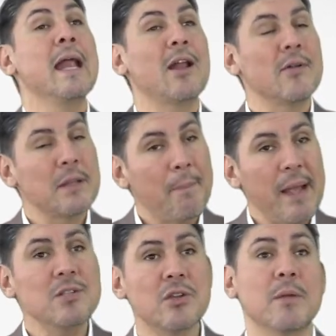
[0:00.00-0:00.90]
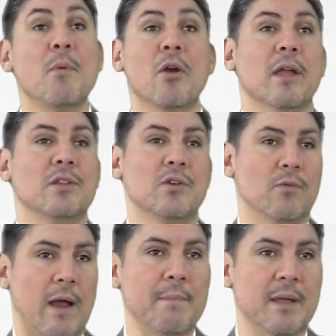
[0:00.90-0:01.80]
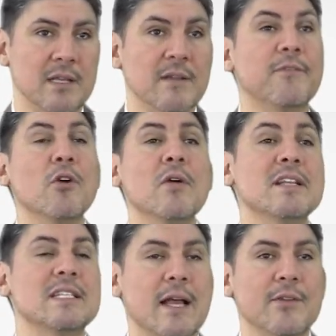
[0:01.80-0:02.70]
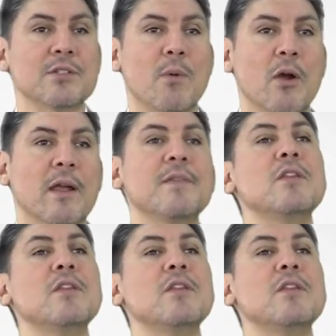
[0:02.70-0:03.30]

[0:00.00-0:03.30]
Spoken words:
Now, it depends on the market too, right? Because if you're in a seller's market,